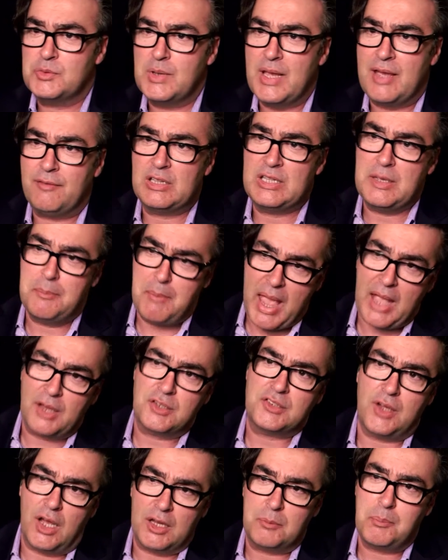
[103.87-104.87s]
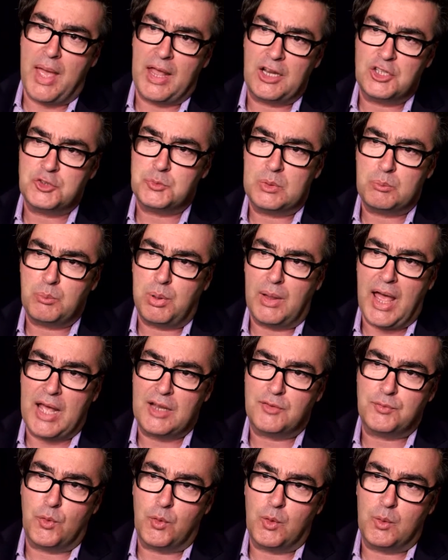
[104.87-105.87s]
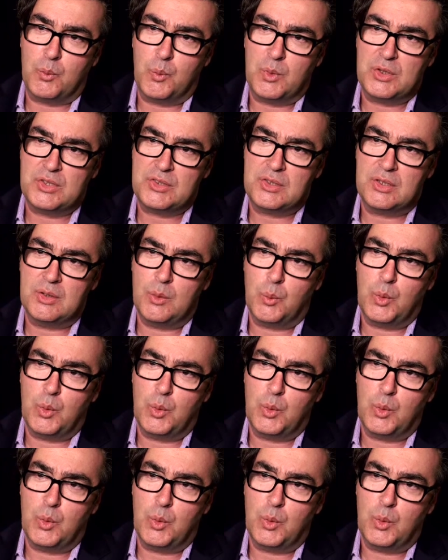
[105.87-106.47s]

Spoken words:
We have a demand-side management platform, which